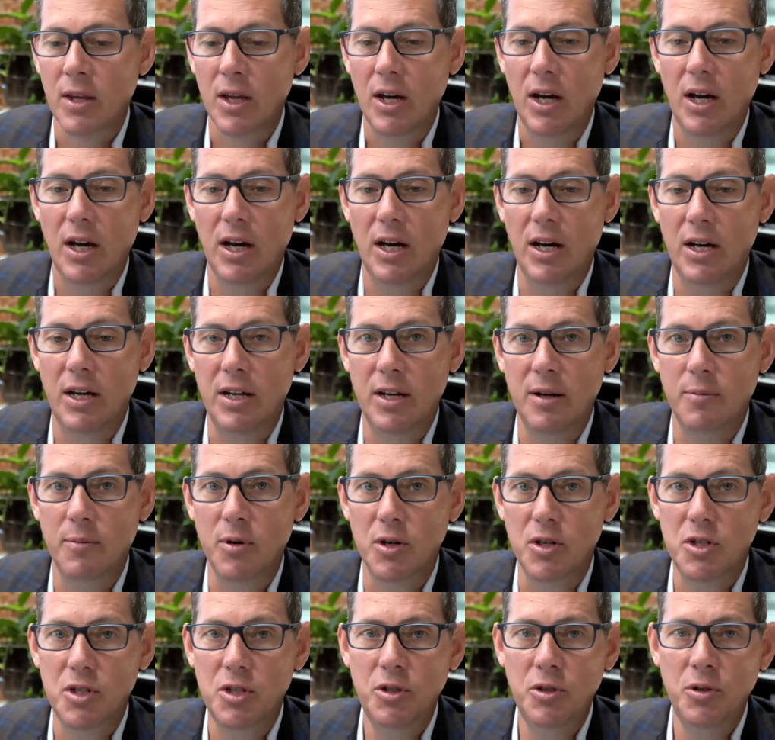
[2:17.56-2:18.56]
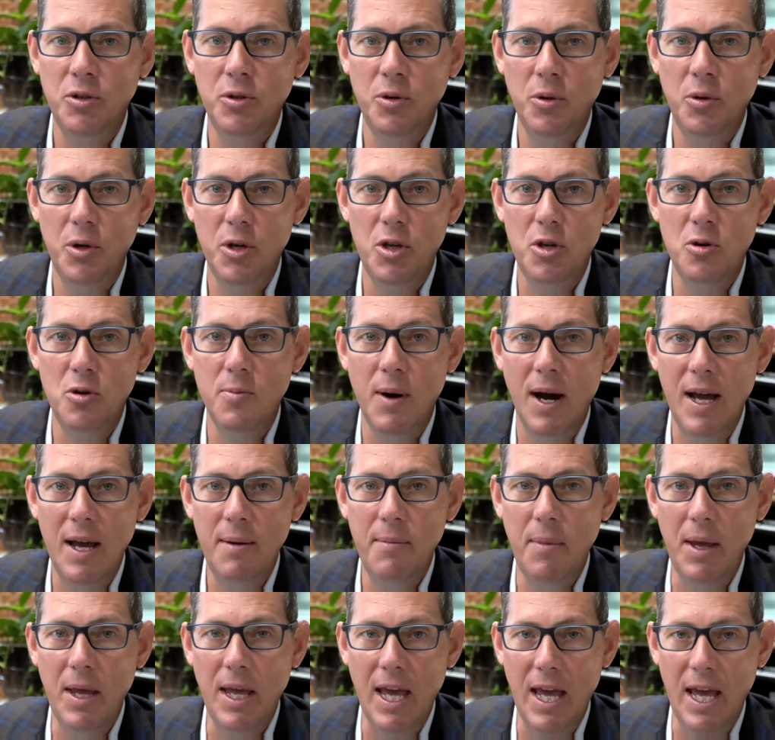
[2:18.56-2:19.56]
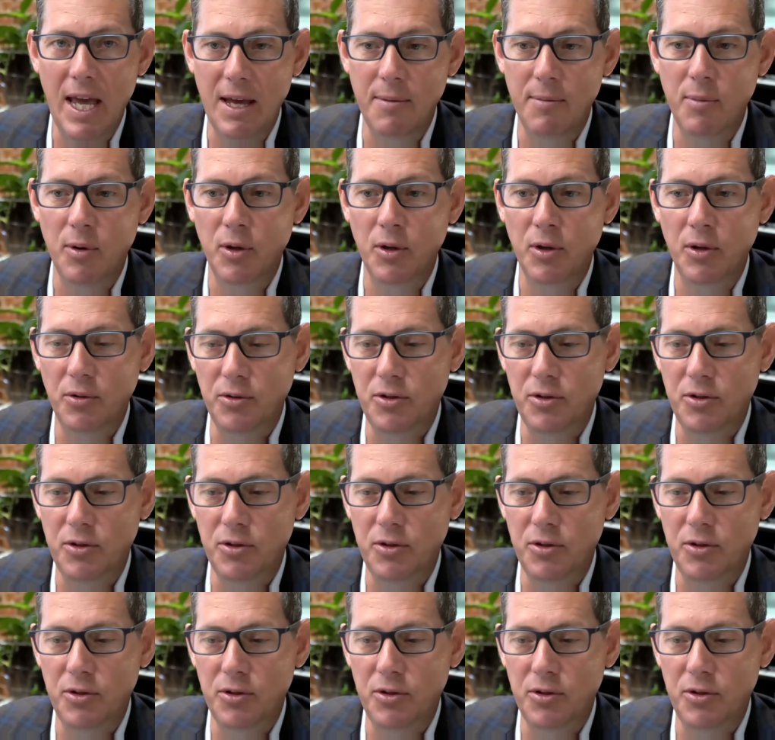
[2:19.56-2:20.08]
Number two, you might be able